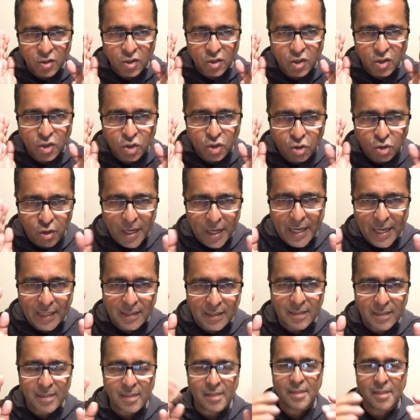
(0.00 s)

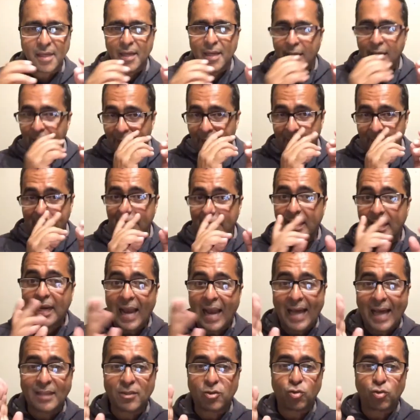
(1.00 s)
screens in the
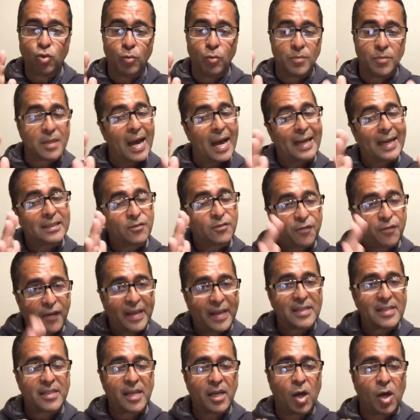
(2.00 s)
classrooms as
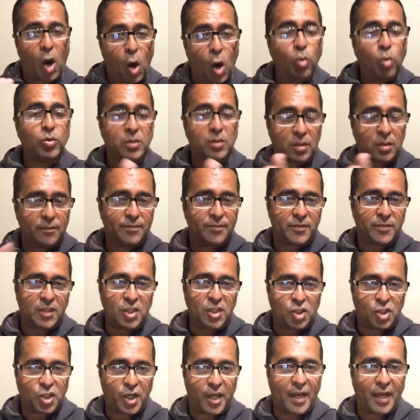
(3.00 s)
phasing out
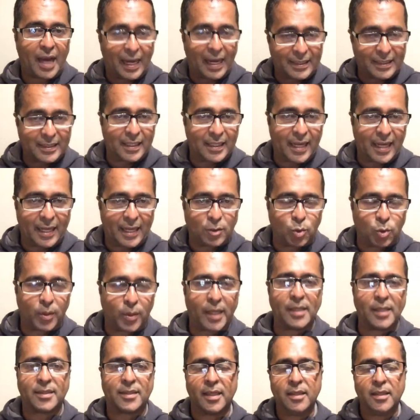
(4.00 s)
teaching and
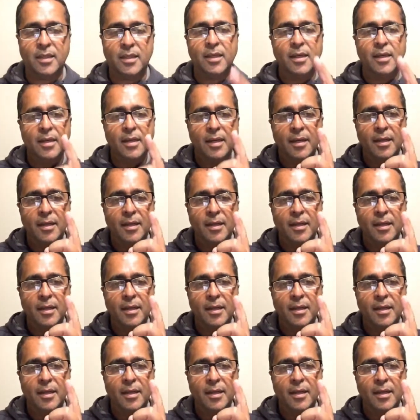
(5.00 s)
educating